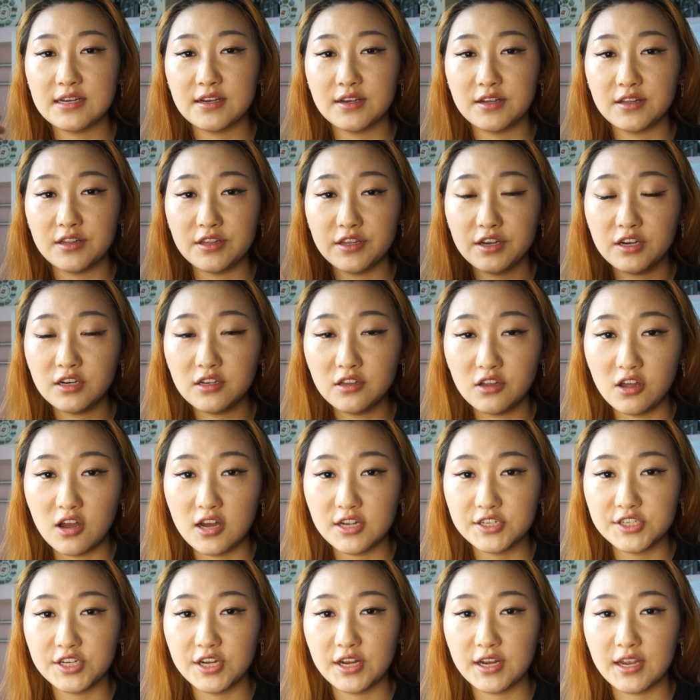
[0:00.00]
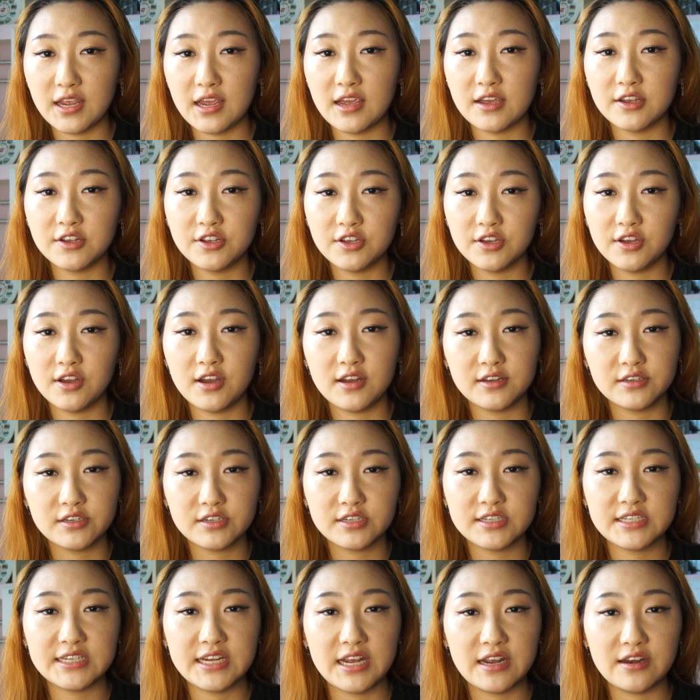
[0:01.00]
a clear logic and good
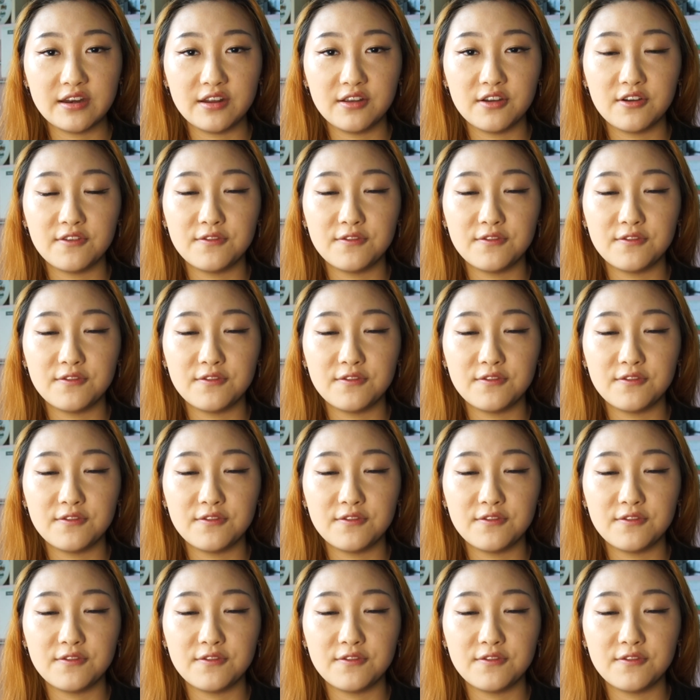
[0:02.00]
understanding